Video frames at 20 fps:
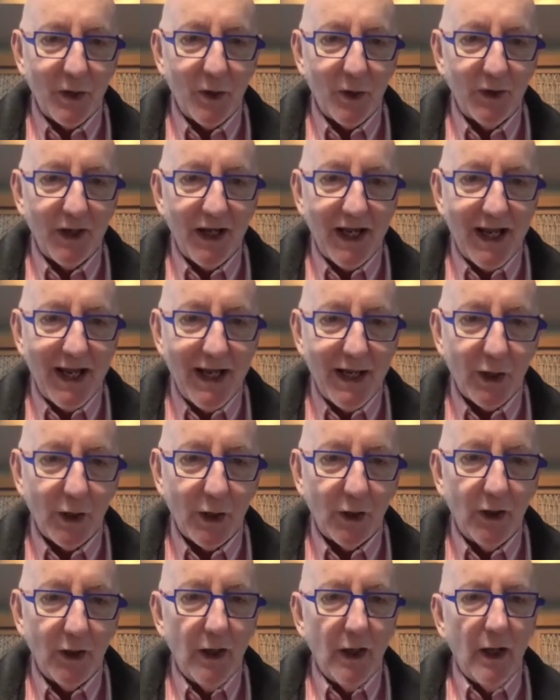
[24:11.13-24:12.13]
hear.
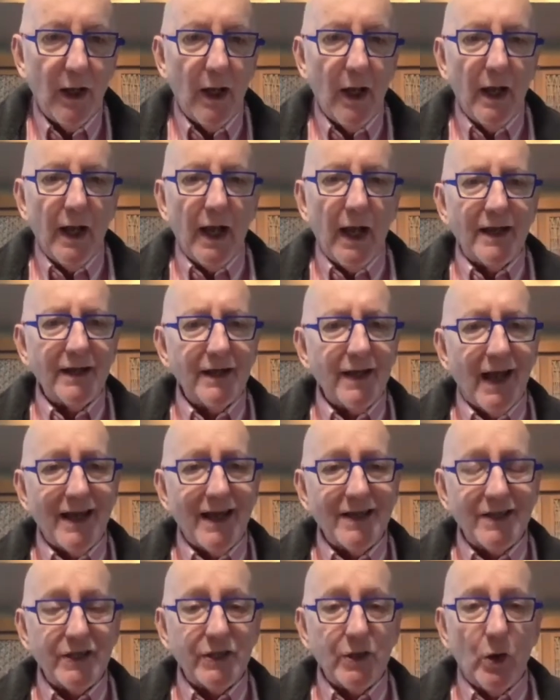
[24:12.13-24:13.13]

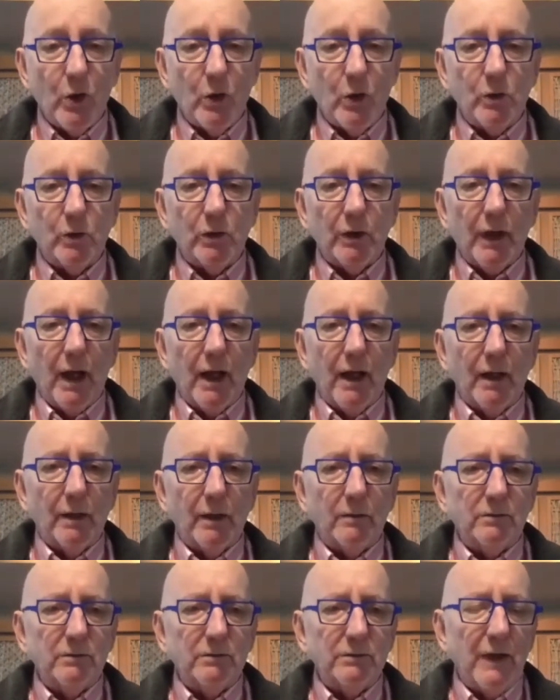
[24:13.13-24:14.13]
And so
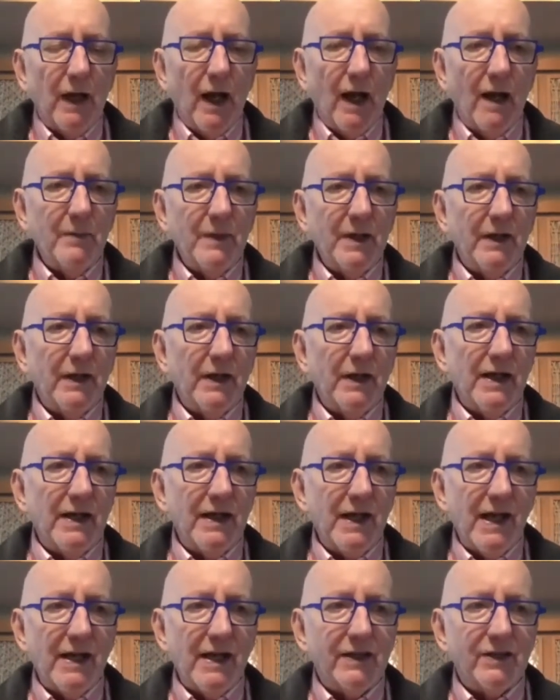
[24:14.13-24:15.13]
I mean,
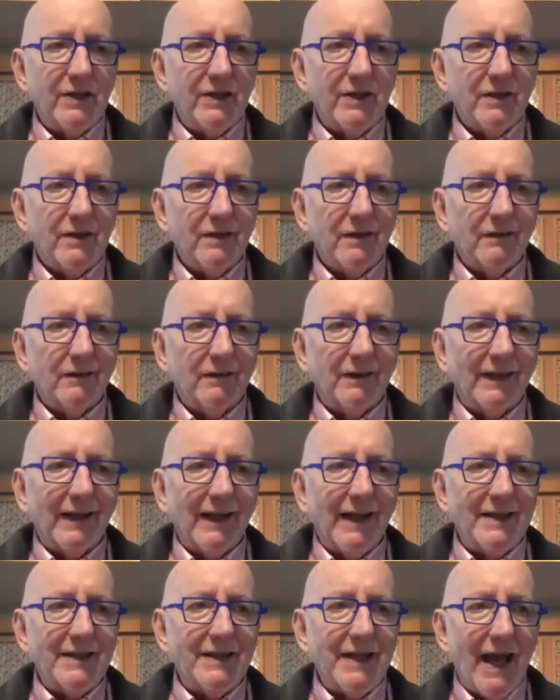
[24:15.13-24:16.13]

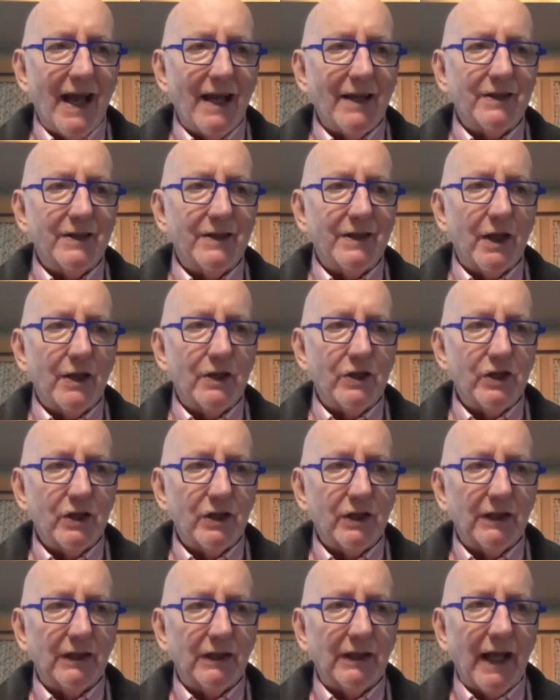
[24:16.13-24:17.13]
it's had such
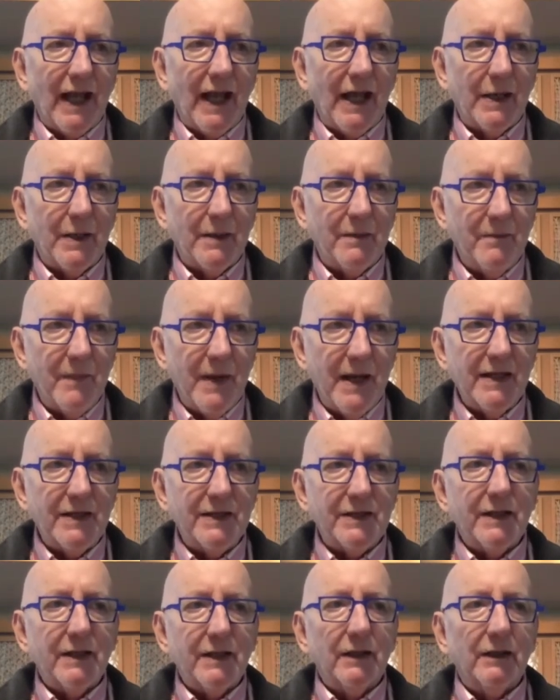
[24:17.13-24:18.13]
an
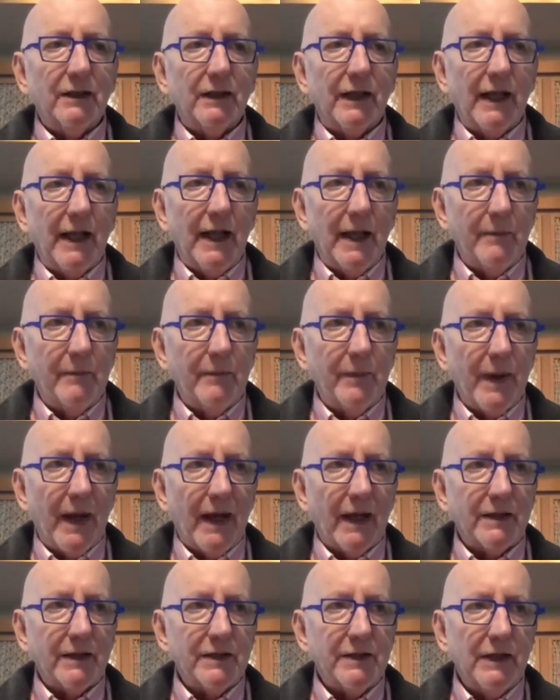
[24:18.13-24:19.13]
amazing
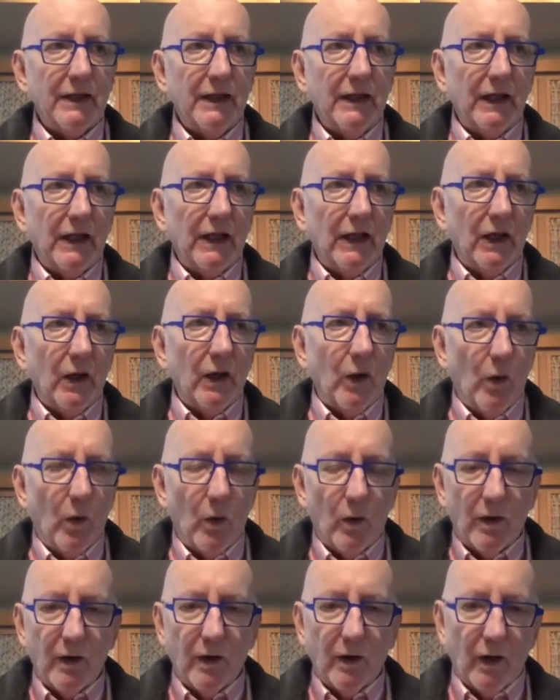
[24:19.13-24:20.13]
impact
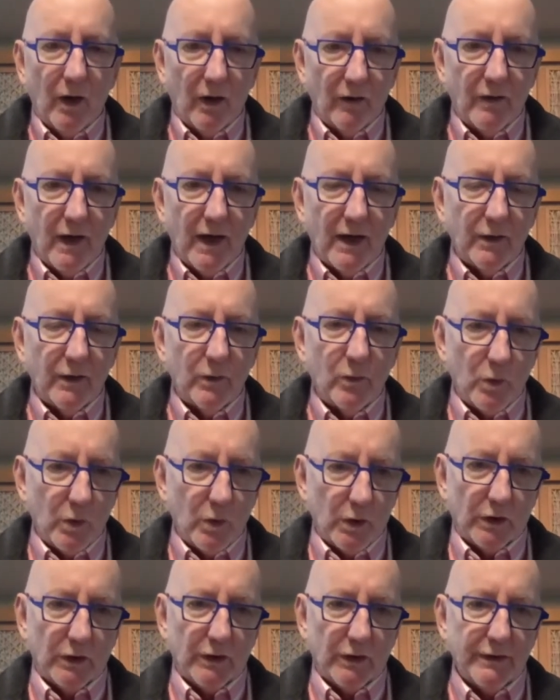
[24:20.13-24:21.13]
all around the world.